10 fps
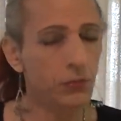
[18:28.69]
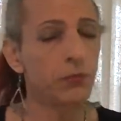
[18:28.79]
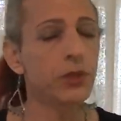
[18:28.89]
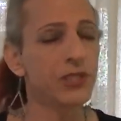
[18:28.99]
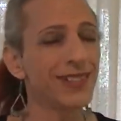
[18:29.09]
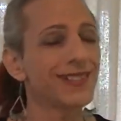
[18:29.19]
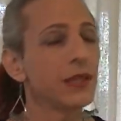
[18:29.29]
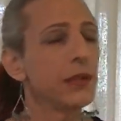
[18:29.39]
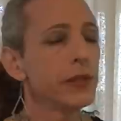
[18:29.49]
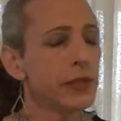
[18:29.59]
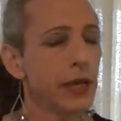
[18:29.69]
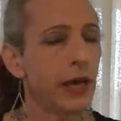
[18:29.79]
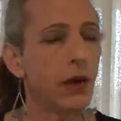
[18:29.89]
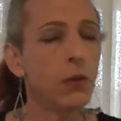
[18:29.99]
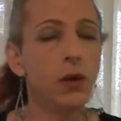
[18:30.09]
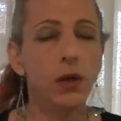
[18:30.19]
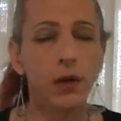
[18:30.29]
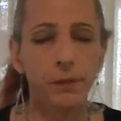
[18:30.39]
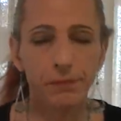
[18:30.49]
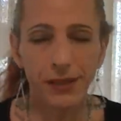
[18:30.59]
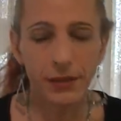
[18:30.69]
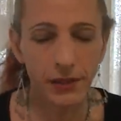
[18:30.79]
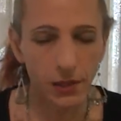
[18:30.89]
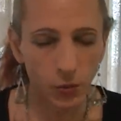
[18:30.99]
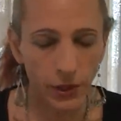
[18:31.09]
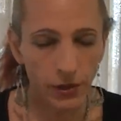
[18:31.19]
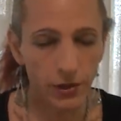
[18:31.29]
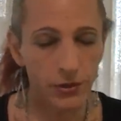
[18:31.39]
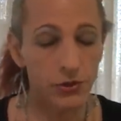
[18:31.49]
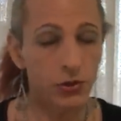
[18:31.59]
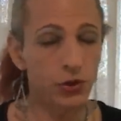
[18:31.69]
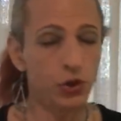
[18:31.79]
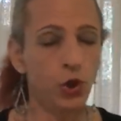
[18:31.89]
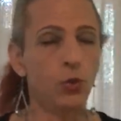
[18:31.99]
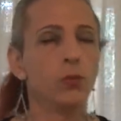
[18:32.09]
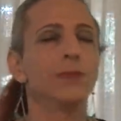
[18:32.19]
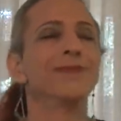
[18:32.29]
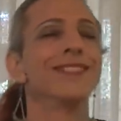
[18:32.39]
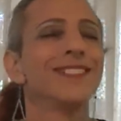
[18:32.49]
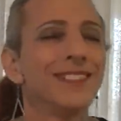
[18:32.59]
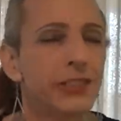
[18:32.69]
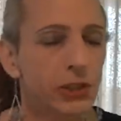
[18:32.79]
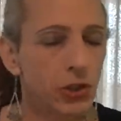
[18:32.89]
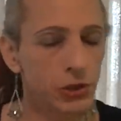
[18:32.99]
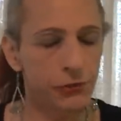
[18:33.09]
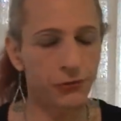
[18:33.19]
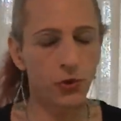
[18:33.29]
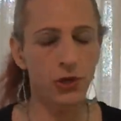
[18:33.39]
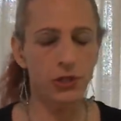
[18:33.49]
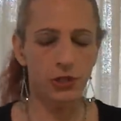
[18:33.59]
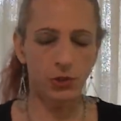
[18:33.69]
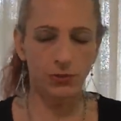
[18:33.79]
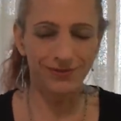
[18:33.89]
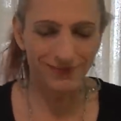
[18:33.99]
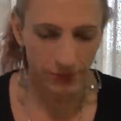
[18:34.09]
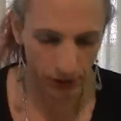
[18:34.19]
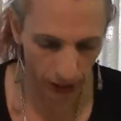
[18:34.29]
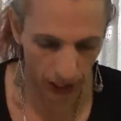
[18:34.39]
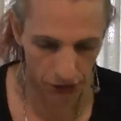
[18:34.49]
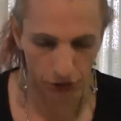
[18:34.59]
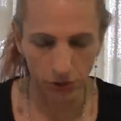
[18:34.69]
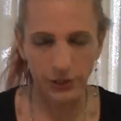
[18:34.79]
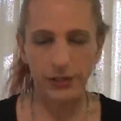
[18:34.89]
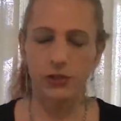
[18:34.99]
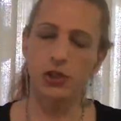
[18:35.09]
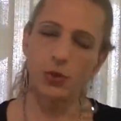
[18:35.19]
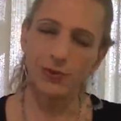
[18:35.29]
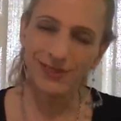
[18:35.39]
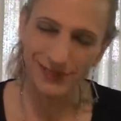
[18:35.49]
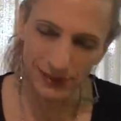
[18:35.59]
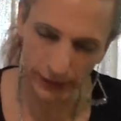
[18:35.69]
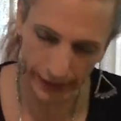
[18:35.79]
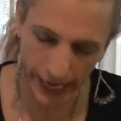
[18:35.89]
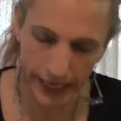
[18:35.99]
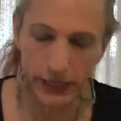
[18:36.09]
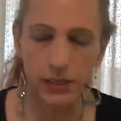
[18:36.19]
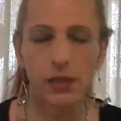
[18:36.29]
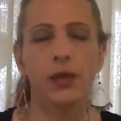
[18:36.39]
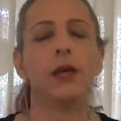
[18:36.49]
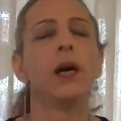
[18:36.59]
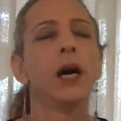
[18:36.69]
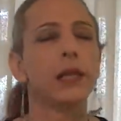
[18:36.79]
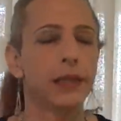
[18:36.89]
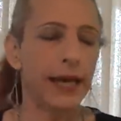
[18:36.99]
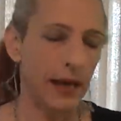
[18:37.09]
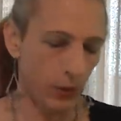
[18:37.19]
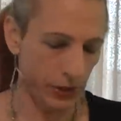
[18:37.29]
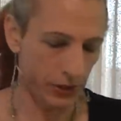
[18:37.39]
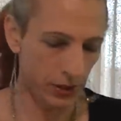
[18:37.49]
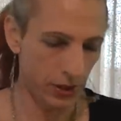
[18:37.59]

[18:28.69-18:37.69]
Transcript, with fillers: But just in this now, be the awareness. Don't search for it. Don't logical it. Don't negate it. Allow it.